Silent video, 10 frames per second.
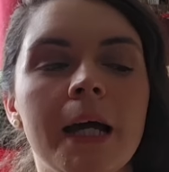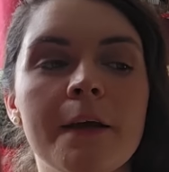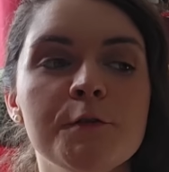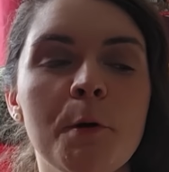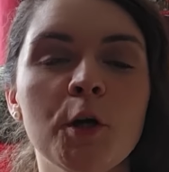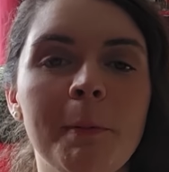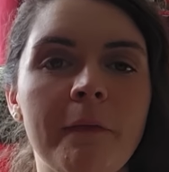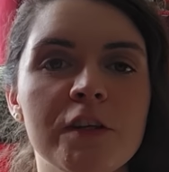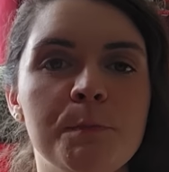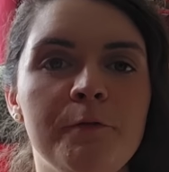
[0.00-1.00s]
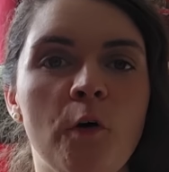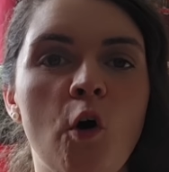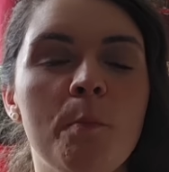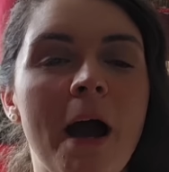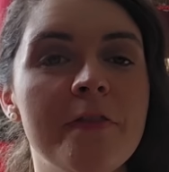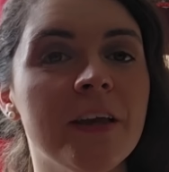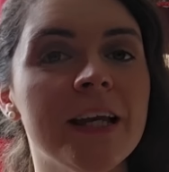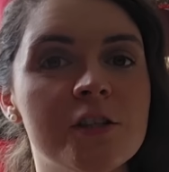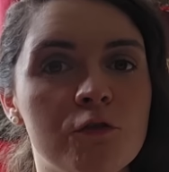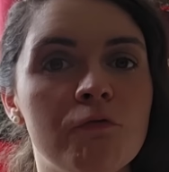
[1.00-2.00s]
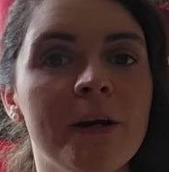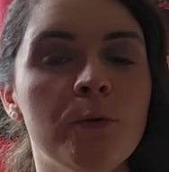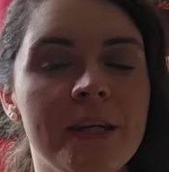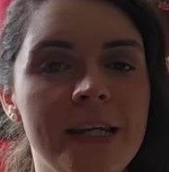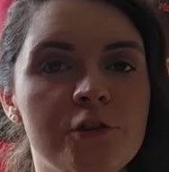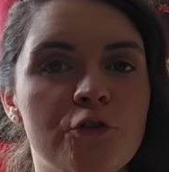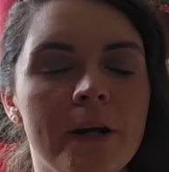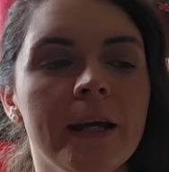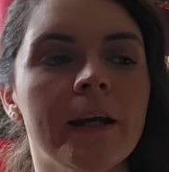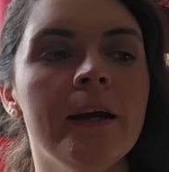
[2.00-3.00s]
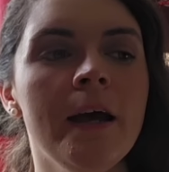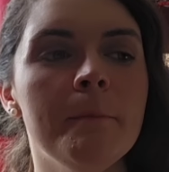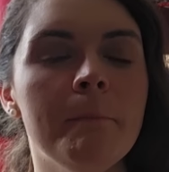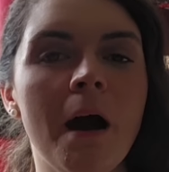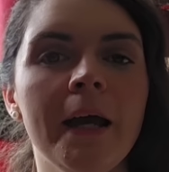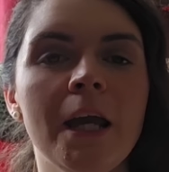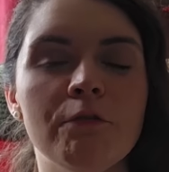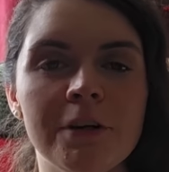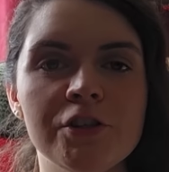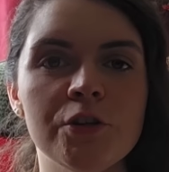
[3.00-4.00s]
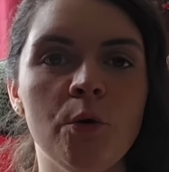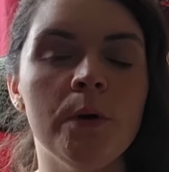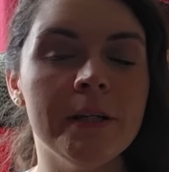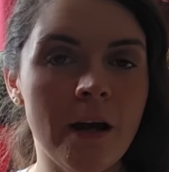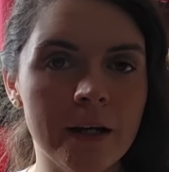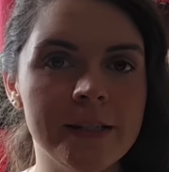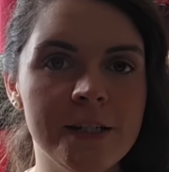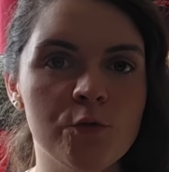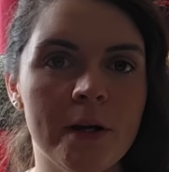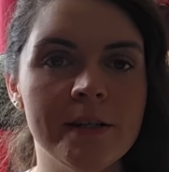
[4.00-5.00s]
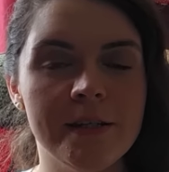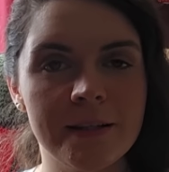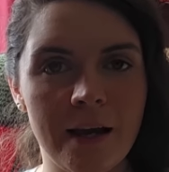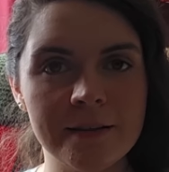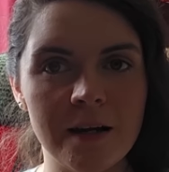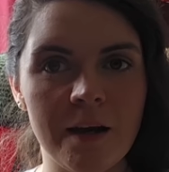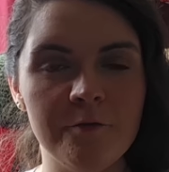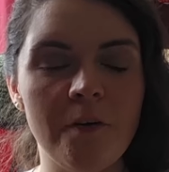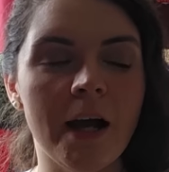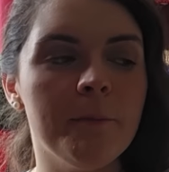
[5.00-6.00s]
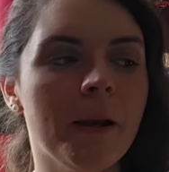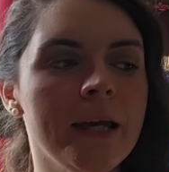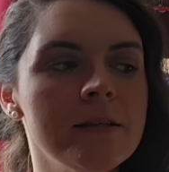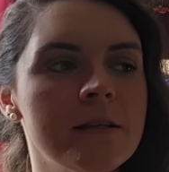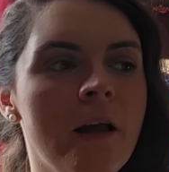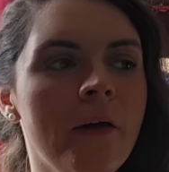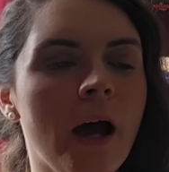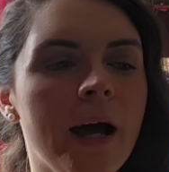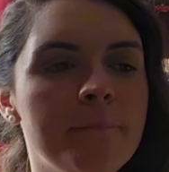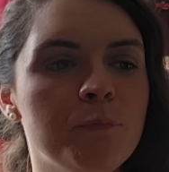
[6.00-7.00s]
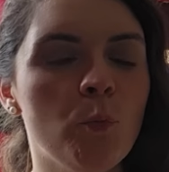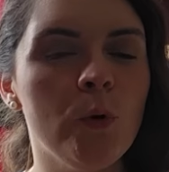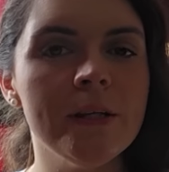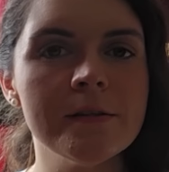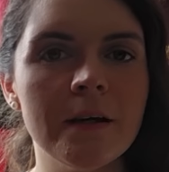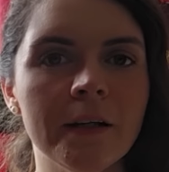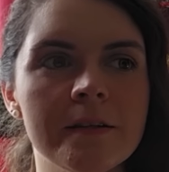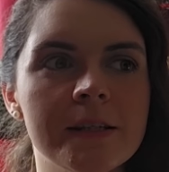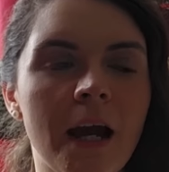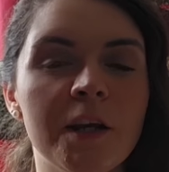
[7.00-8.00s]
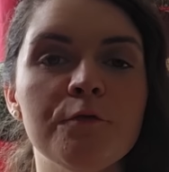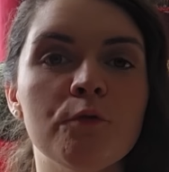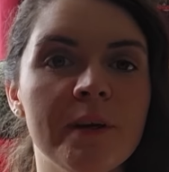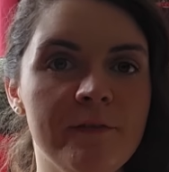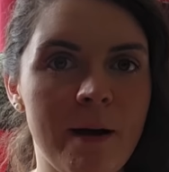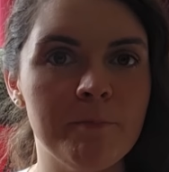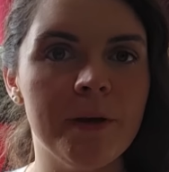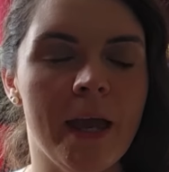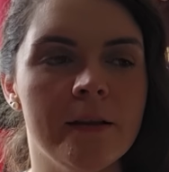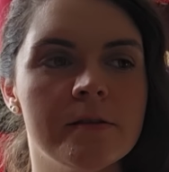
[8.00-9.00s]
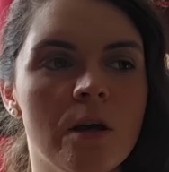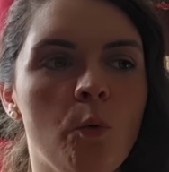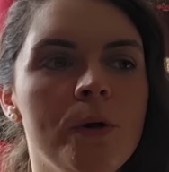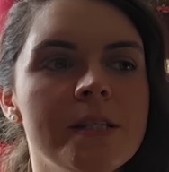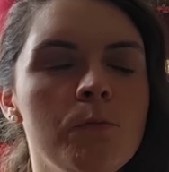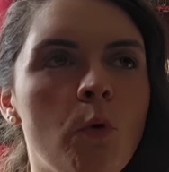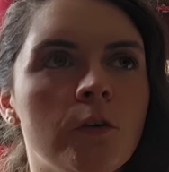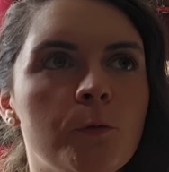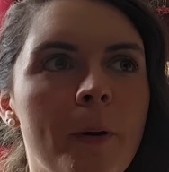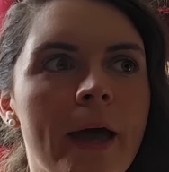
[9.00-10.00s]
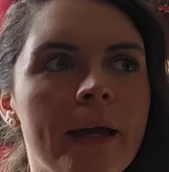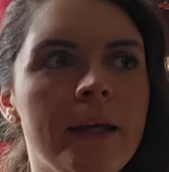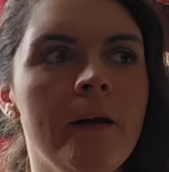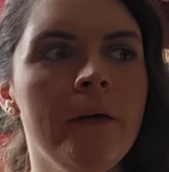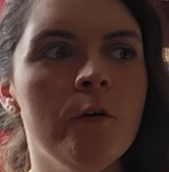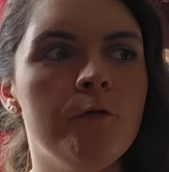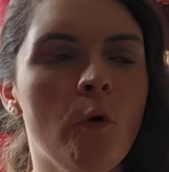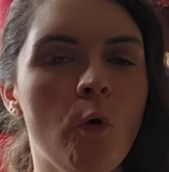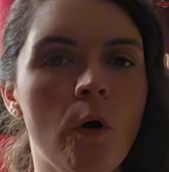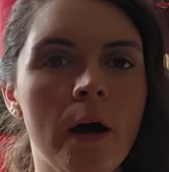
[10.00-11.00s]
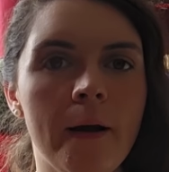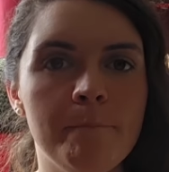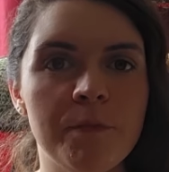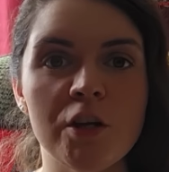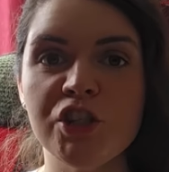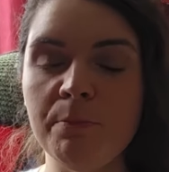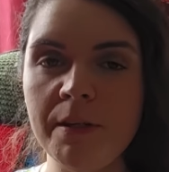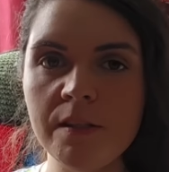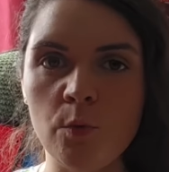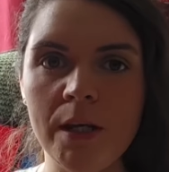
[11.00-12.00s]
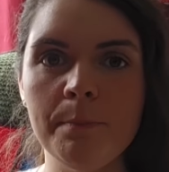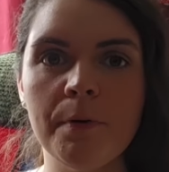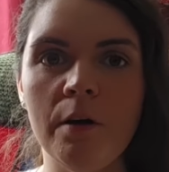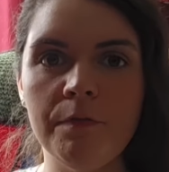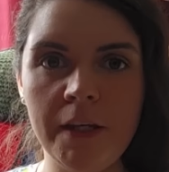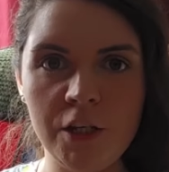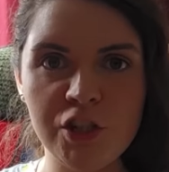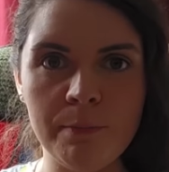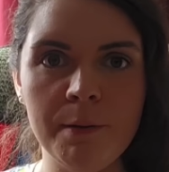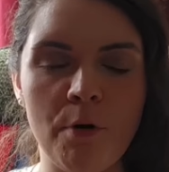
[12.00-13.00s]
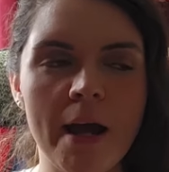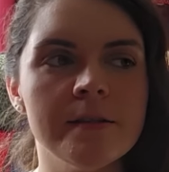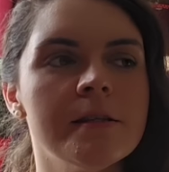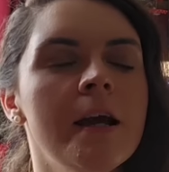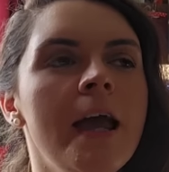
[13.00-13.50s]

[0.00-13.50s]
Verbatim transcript: I've spoke about this before, but I think it's a real neat trick. My original nineteen twenties cast iron fireplace, um, we decided to kind of revamp it. So we didn't want to pay for um, a chimney sweep of the chimney breast.